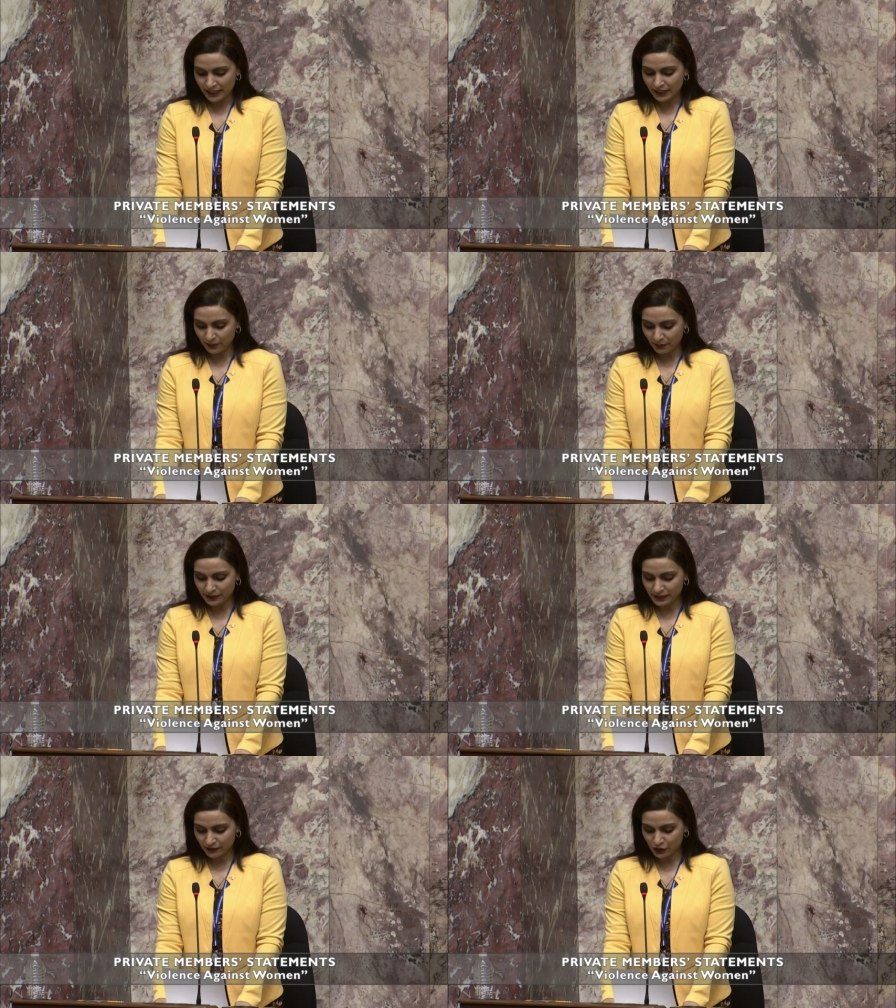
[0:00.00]

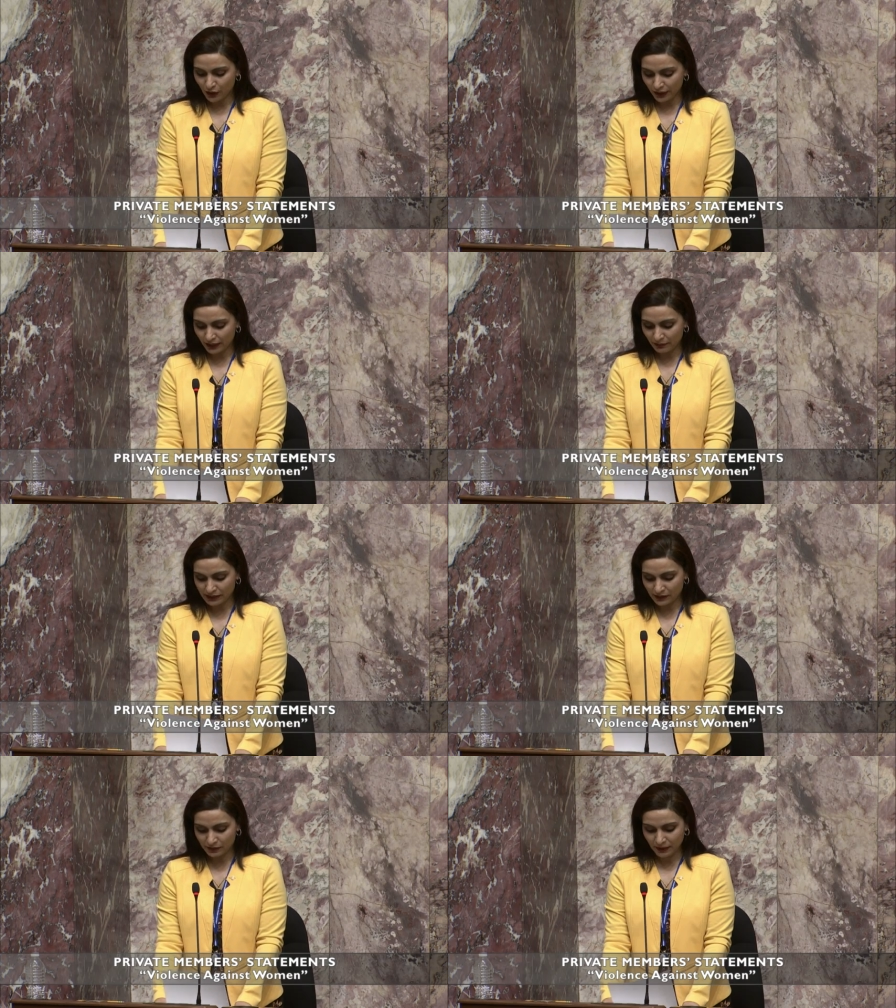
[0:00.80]
Numbers are shocking,
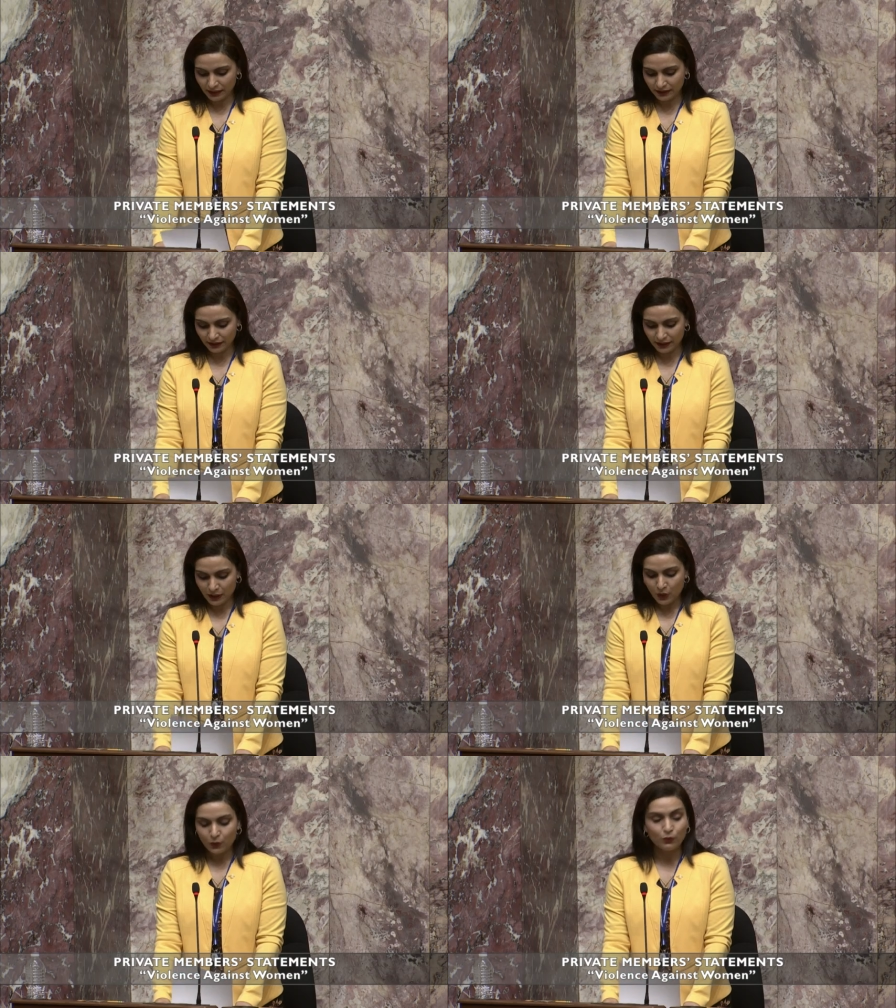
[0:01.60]
Mr. Speaker.
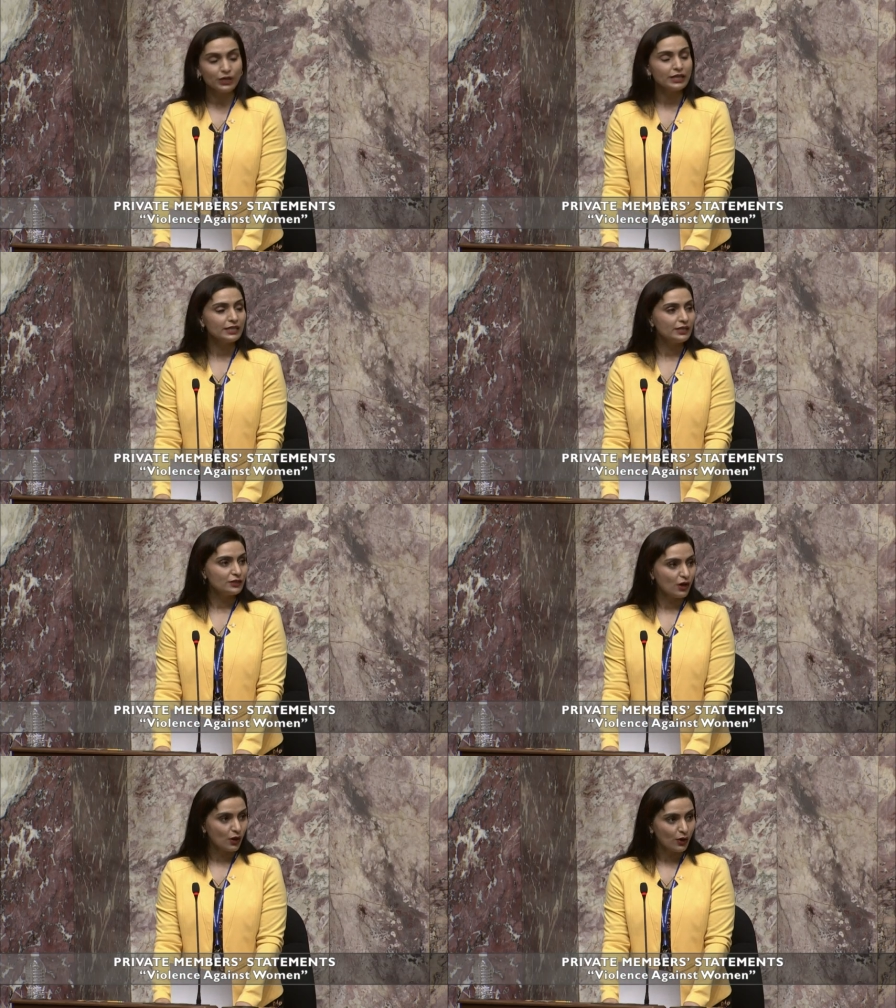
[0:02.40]
We
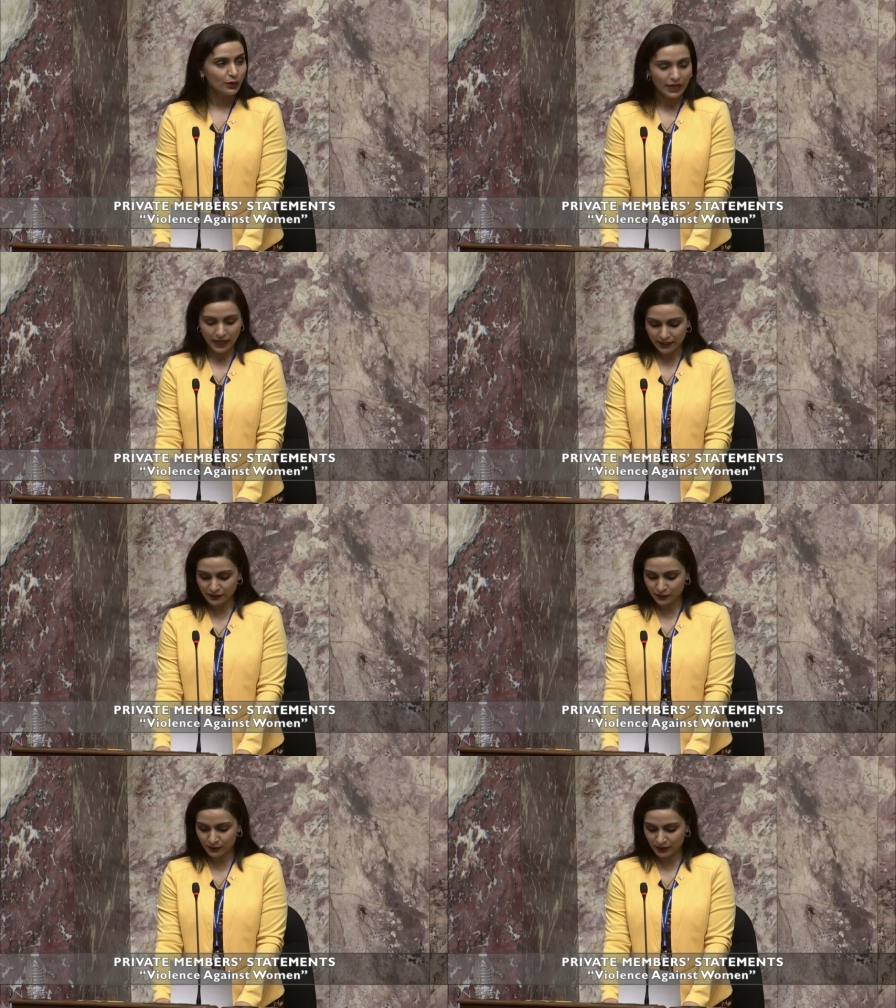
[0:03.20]
need all
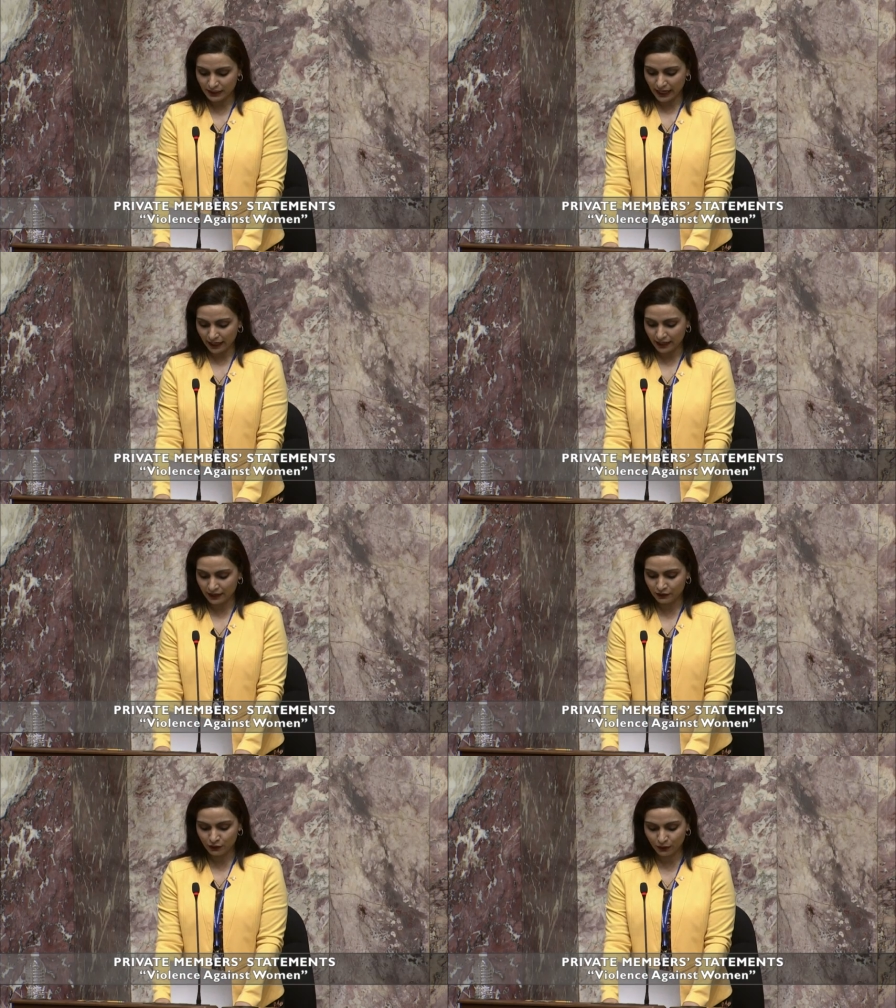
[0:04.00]
hands on the
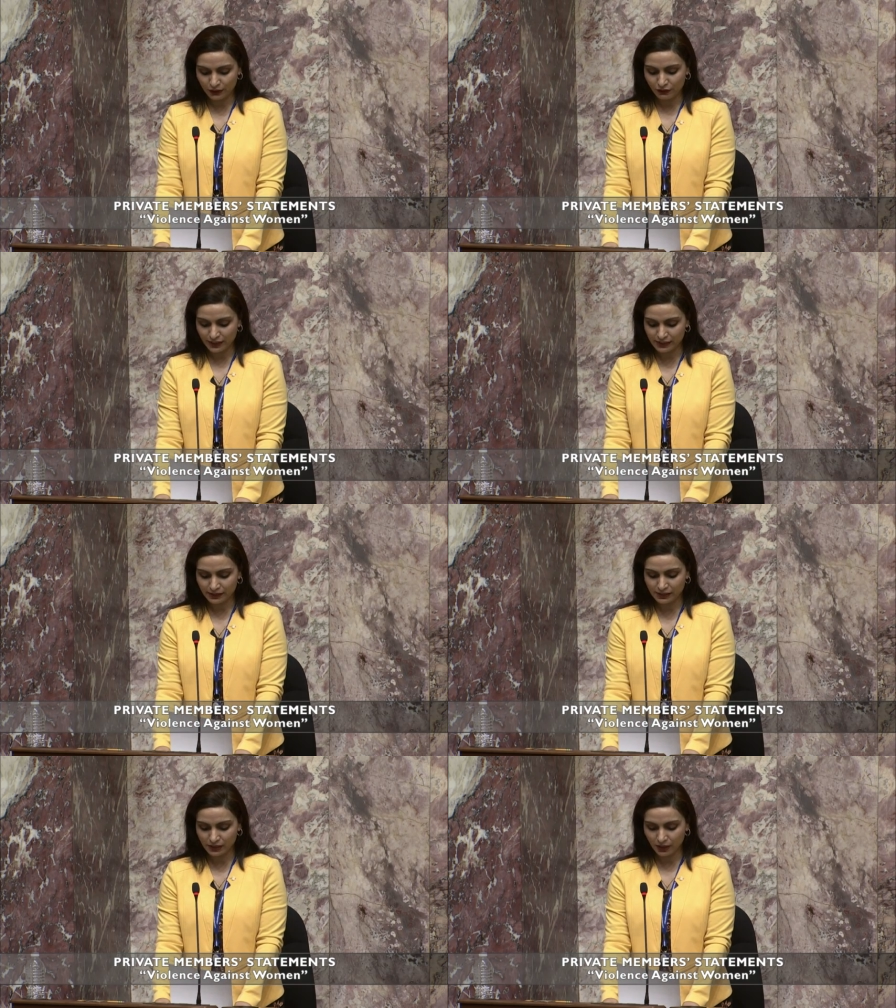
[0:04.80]
deck to address
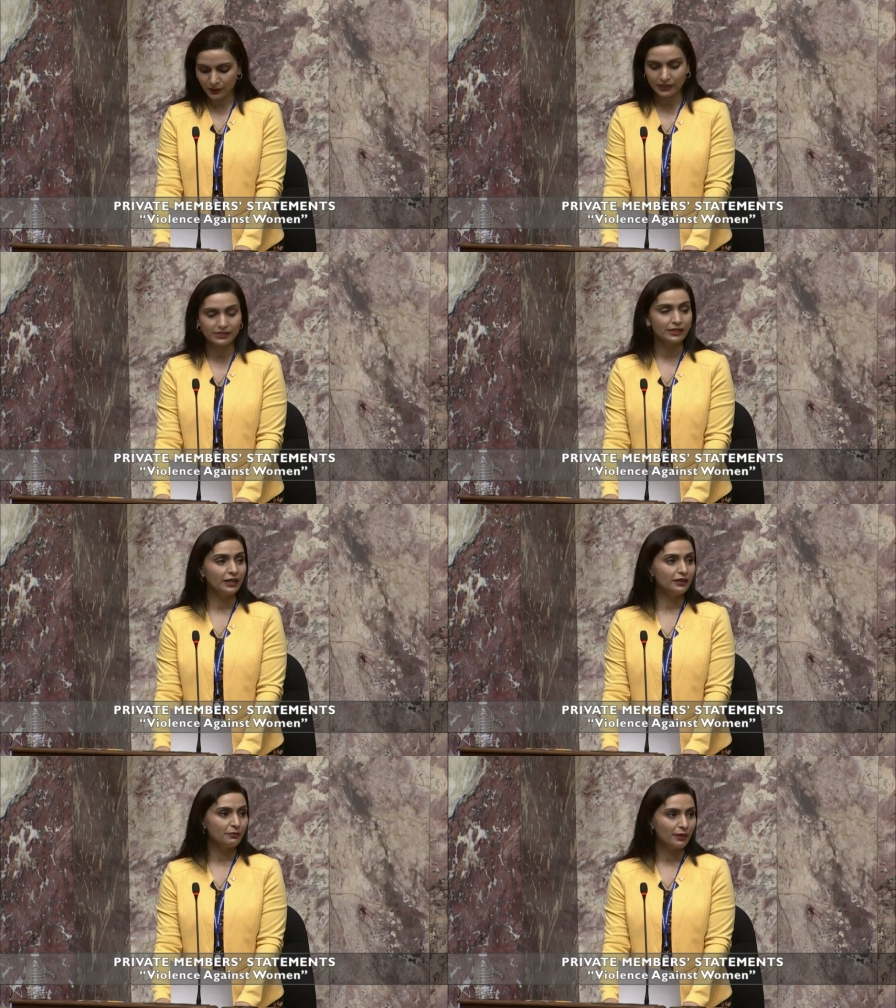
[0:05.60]
this serious
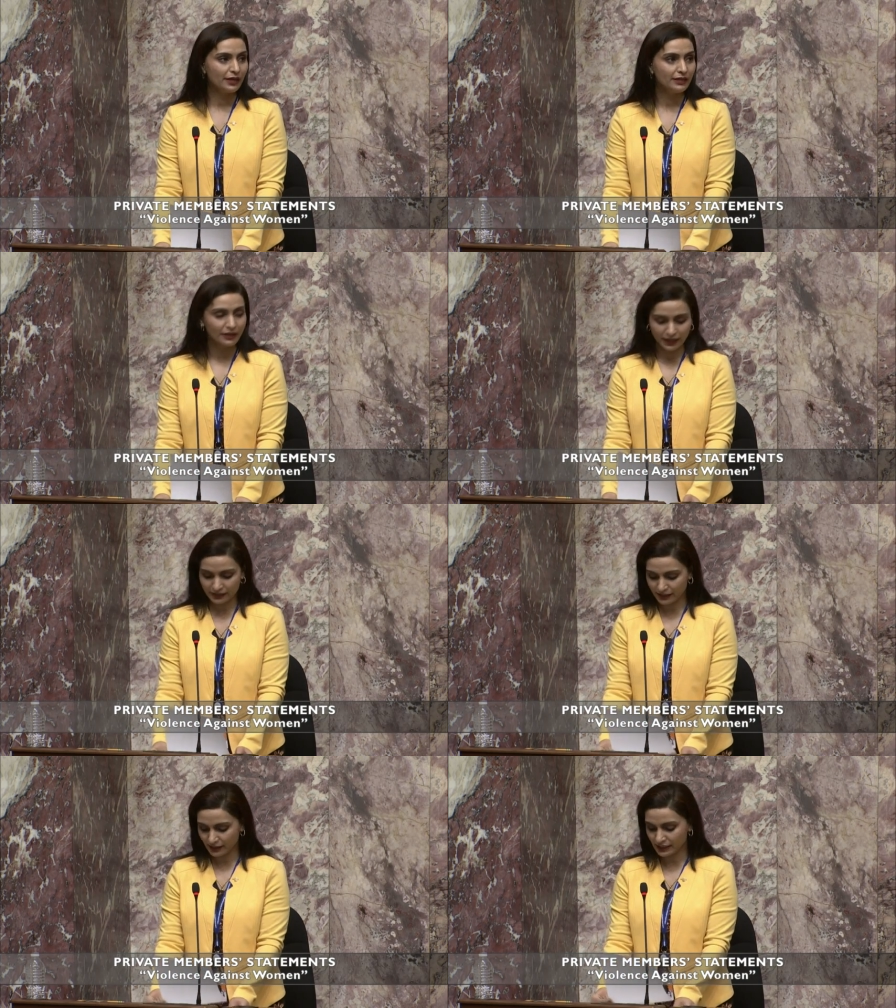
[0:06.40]
and in many
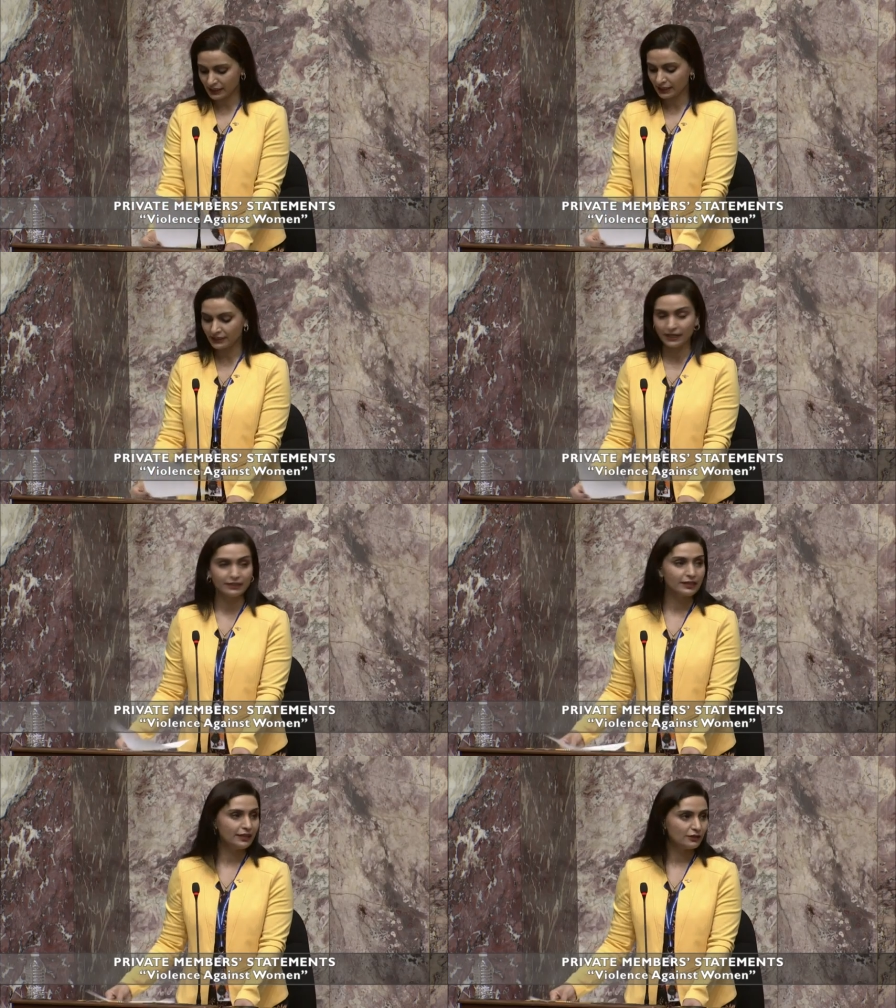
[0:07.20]
cases
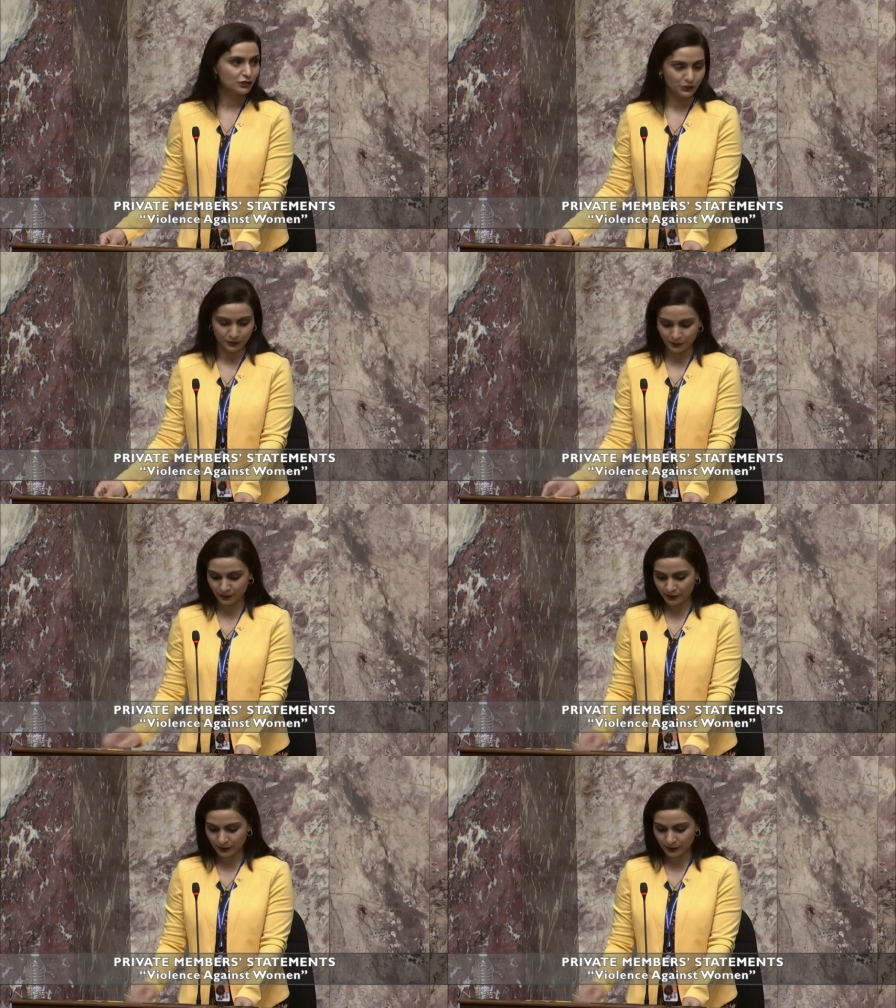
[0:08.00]
deadly issue.